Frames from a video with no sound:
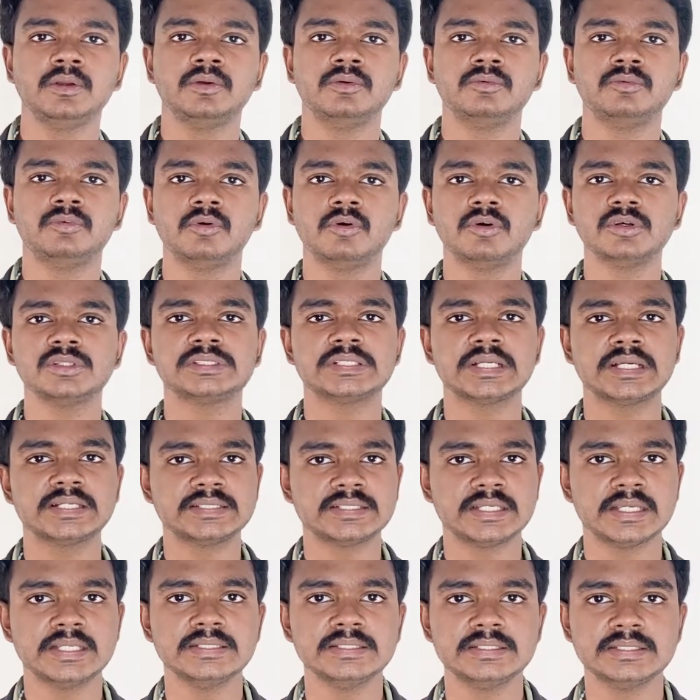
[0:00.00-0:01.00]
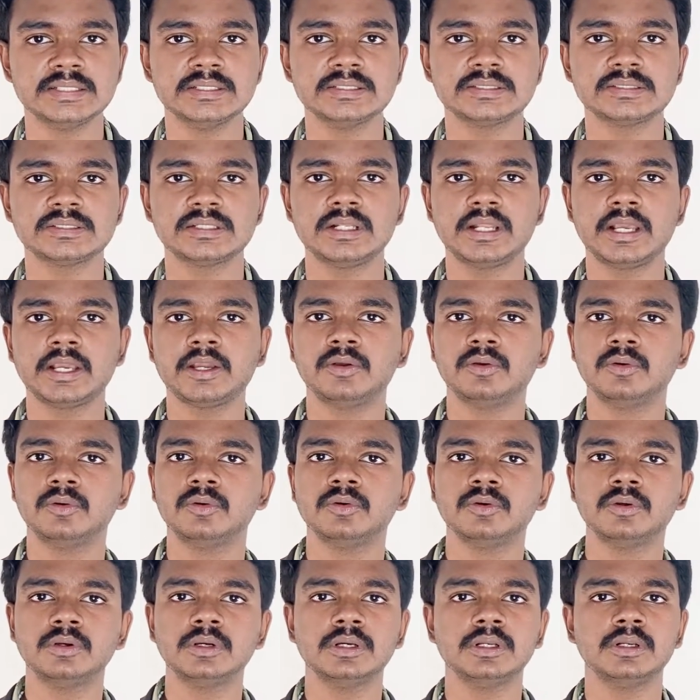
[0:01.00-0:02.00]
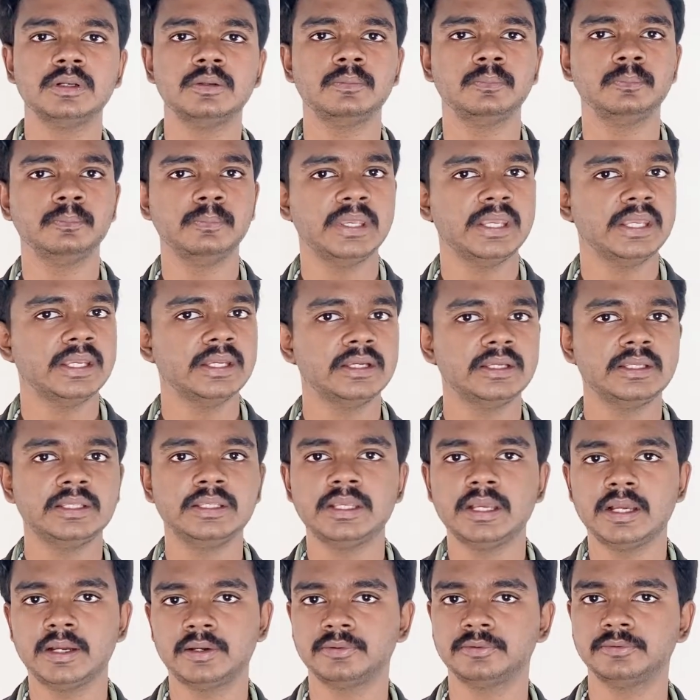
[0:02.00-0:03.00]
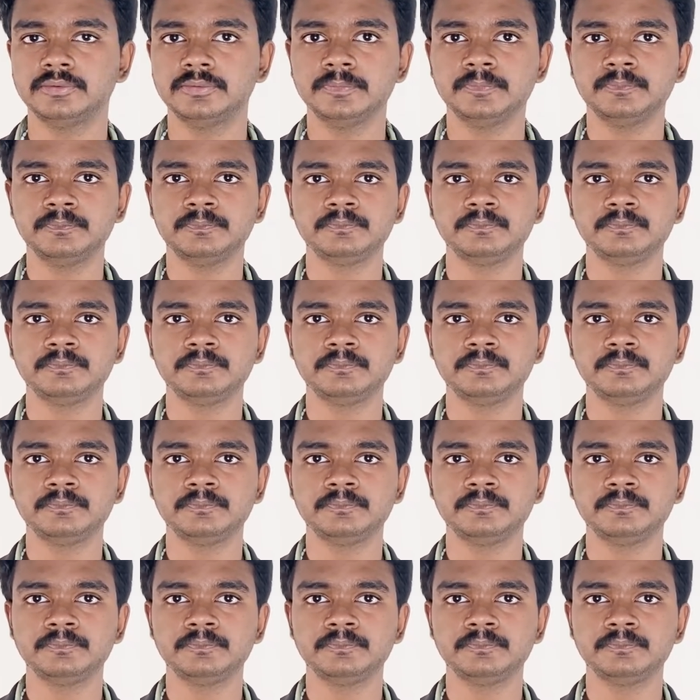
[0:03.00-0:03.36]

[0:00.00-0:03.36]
for search engines like Google, Bing, Yahoo.